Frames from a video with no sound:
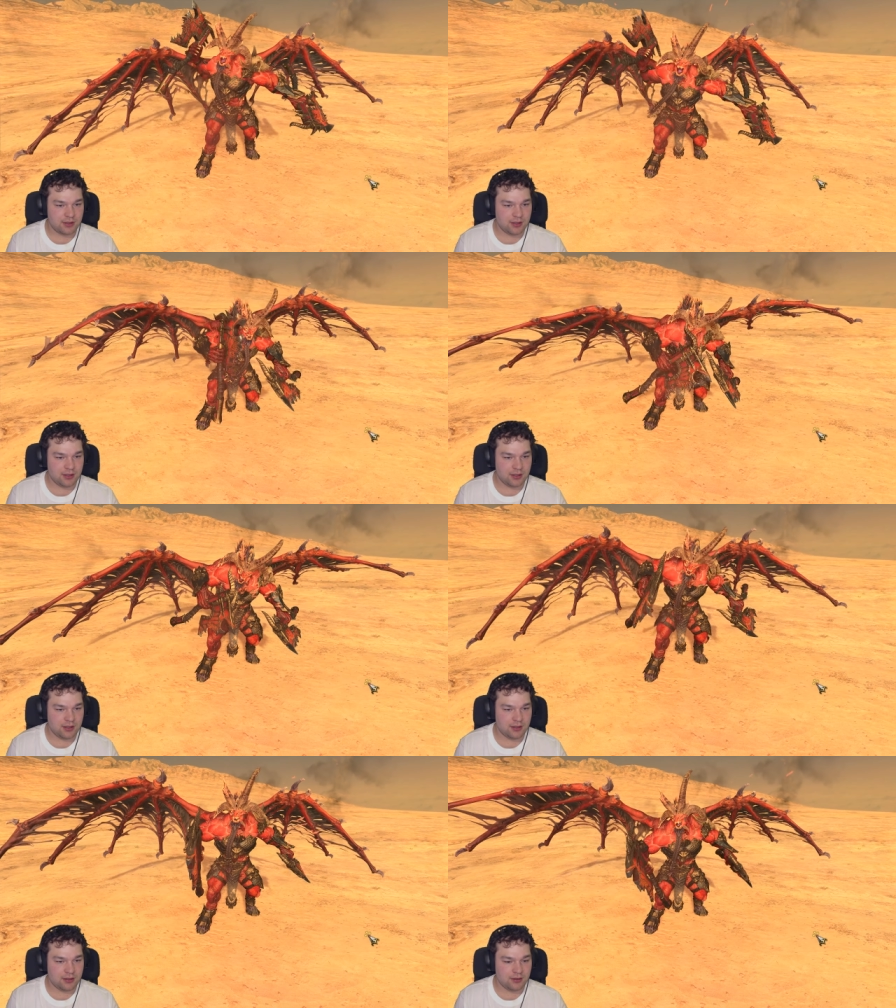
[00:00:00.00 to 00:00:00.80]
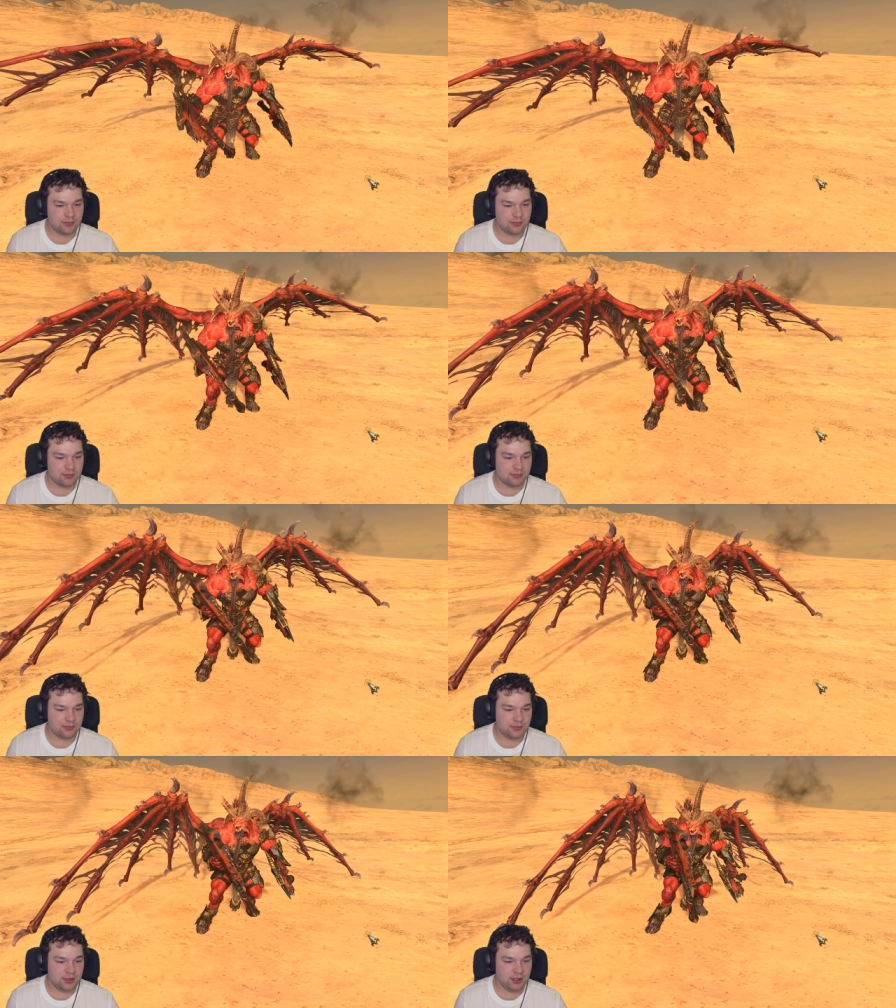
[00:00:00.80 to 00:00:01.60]
Uh,
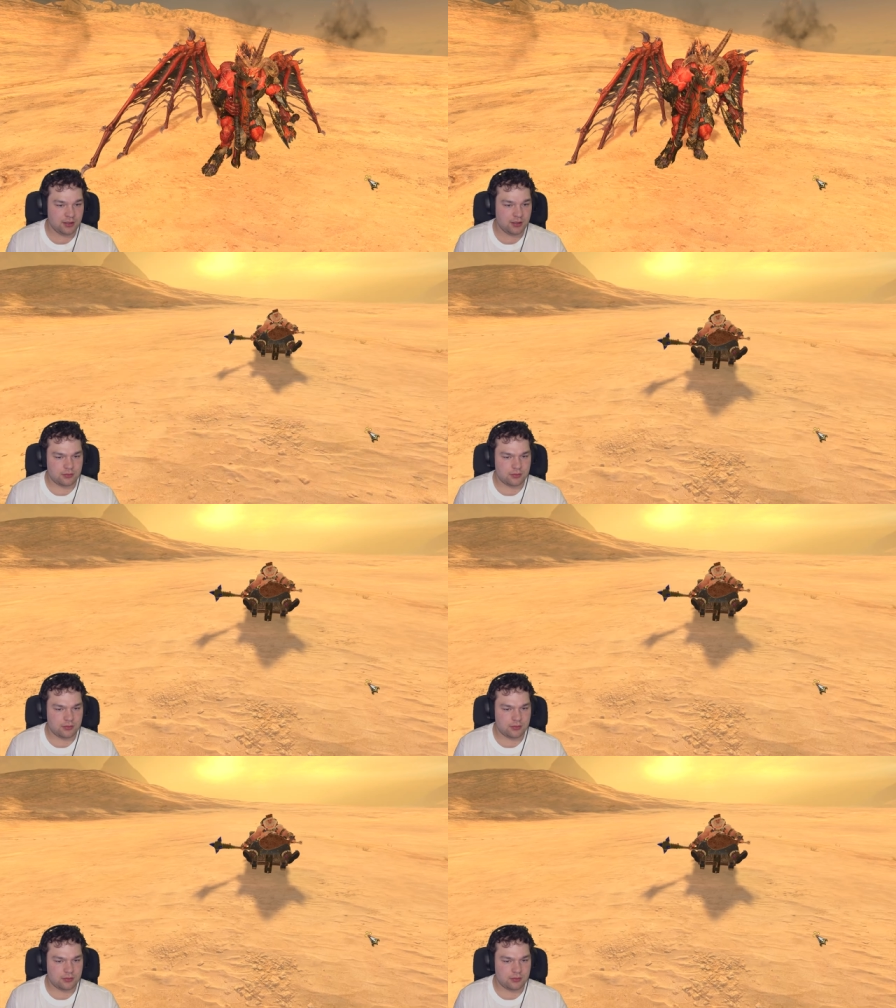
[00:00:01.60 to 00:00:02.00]
yeah.